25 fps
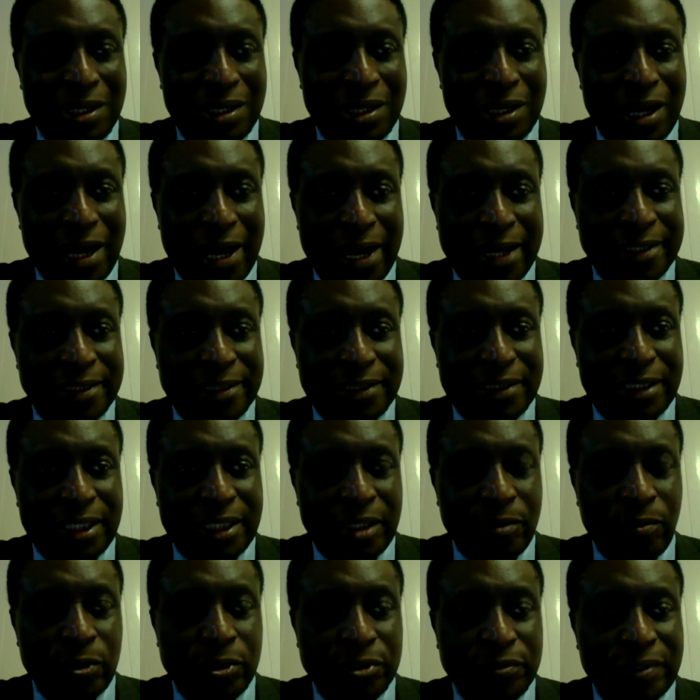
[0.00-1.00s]
And
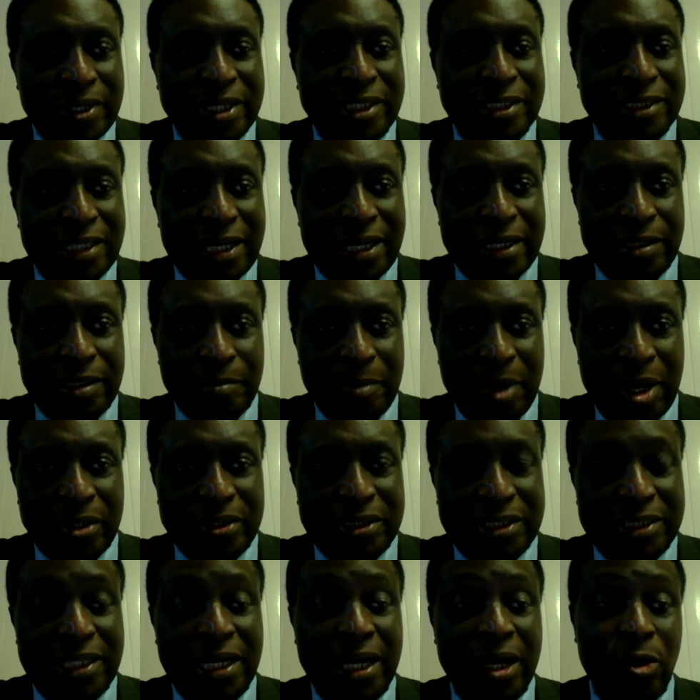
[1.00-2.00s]
he was very sad
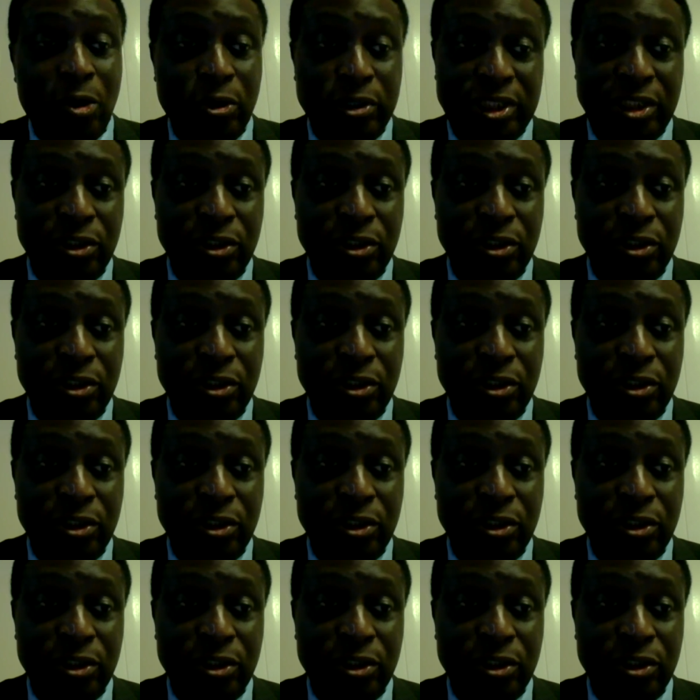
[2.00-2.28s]
about it, according